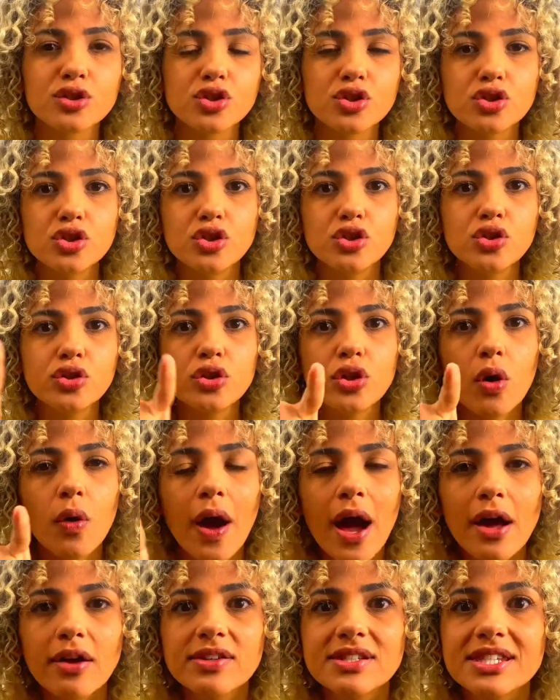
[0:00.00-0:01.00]
Do you know
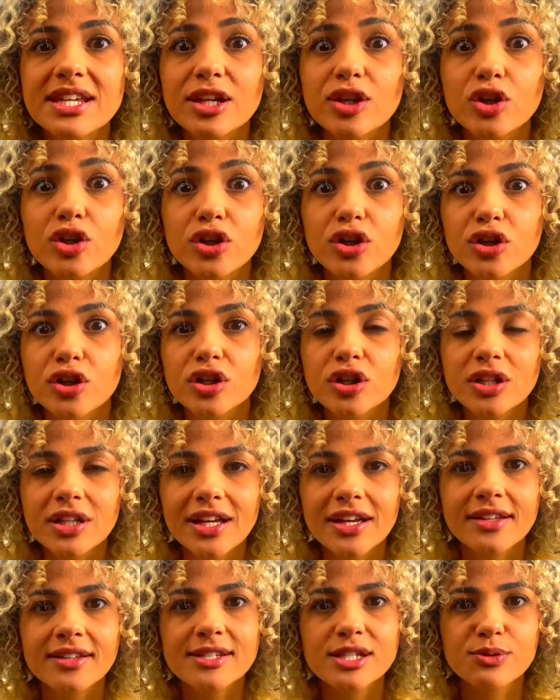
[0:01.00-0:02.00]
how to say
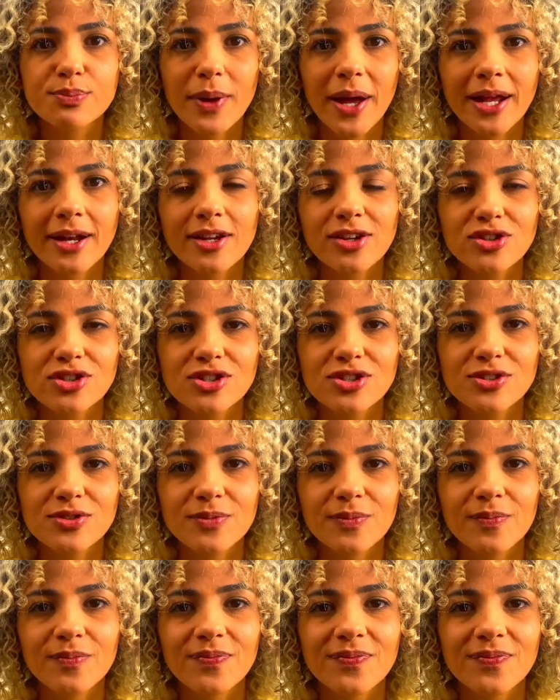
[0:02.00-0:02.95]
girl in Spanish?